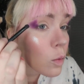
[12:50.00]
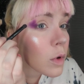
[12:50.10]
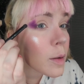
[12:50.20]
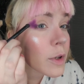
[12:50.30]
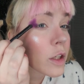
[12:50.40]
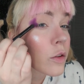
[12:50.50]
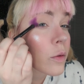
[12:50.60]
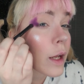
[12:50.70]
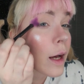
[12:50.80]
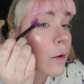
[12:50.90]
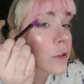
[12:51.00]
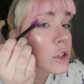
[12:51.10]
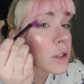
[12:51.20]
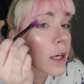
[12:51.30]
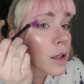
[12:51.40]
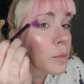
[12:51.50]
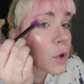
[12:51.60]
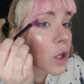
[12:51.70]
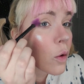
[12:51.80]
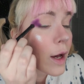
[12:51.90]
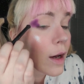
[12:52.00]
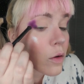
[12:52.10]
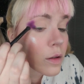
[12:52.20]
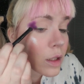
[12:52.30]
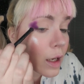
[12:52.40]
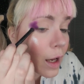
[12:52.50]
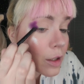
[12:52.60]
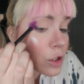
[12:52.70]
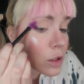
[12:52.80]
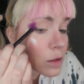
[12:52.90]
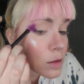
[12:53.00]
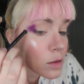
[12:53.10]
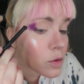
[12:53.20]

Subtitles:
what I'm going to do now is just kind of blow out the edges.